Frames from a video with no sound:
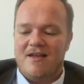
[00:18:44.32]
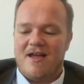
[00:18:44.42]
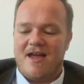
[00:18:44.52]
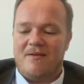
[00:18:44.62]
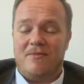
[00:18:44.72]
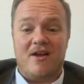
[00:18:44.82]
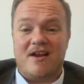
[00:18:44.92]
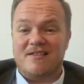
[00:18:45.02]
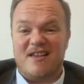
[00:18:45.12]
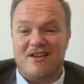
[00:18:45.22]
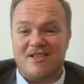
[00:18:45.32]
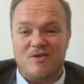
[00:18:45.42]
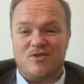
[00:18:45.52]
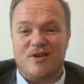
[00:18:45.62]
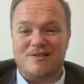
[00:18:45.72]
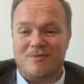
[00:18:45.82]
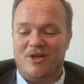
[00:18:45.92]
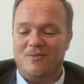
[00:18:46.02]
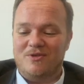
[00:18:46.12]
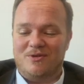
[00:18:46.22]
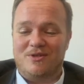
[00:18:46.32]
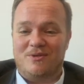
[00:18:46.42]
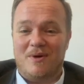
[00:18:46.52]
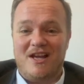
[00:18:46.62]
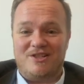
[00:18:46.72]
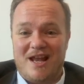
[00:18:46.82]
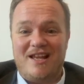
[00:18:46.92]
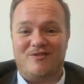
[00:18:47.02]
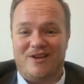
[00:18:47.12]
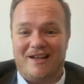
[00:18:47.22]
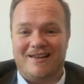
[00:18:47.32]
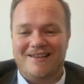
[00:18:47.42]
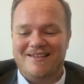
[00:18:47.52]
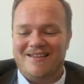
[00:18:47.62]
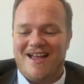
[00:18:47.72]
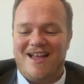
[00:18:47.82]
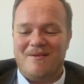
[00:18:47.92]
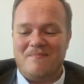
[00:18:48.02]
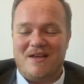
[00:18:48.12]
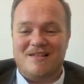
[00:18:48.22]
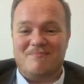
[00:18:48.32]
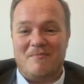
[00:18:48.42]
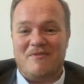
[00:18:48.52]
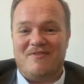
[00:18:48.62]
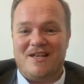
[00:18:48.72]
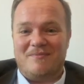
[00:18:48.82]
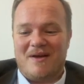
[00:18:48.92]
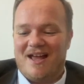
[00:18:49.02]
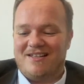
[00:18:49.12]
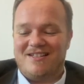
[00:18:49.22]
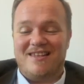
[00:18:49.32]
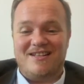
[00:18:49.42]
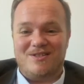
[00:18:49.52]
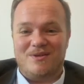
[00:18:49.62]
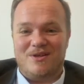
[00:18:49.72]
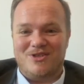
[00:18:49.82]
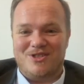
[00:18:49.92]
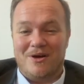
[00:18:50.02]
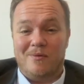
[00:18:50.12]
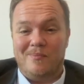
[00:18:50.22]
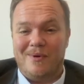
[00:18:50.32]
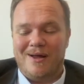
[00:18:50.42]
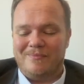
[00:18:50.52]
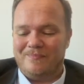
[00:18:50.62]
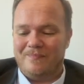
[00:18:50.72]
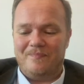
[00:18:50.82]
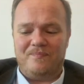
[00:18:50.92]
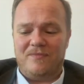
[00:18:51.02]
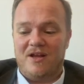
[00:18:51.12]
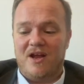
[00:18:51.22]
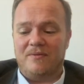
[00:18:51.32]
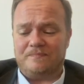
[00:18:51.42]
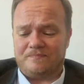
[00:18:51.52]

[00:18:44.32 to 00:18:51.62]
Like I say, I don't trust my humidor to age anything, because my Boveda packs, yeah, they do a good job, but you know,